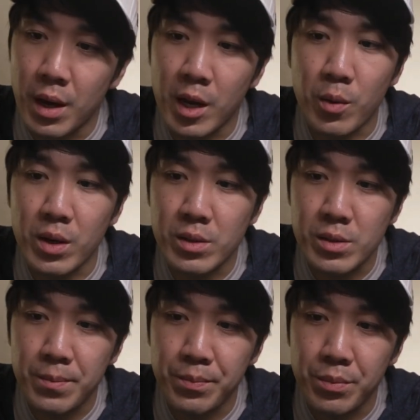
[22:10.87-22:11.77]
Anyways,
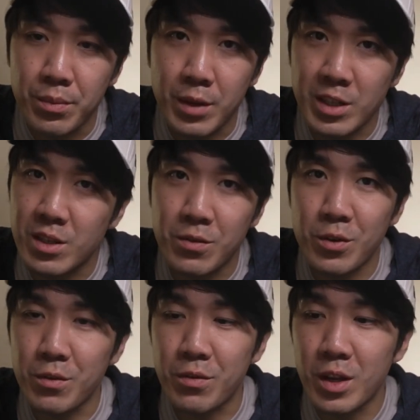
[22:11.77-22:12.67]
that's it
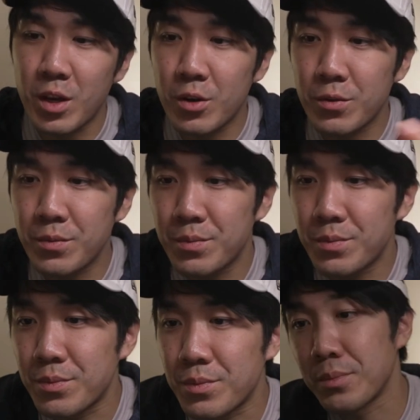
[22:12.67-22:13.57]
for the video.
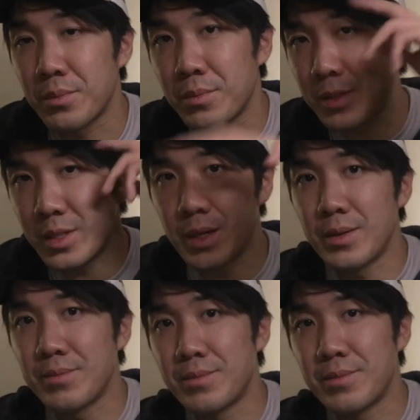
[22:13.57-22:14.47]
See ya.